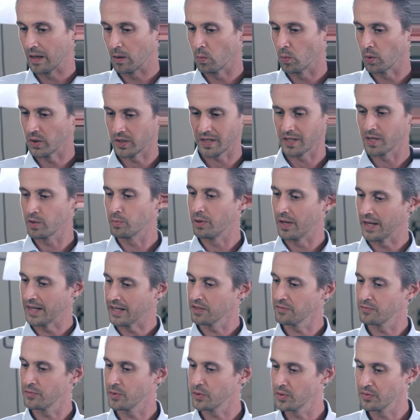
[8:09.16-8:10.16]
what are you
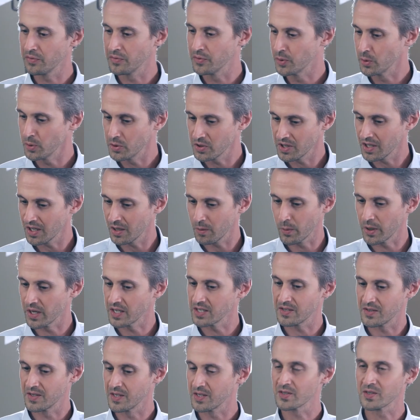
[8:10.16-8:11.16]
planning for the future? Where is
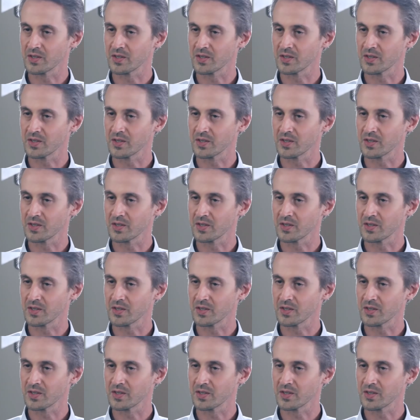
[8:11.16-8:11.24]
this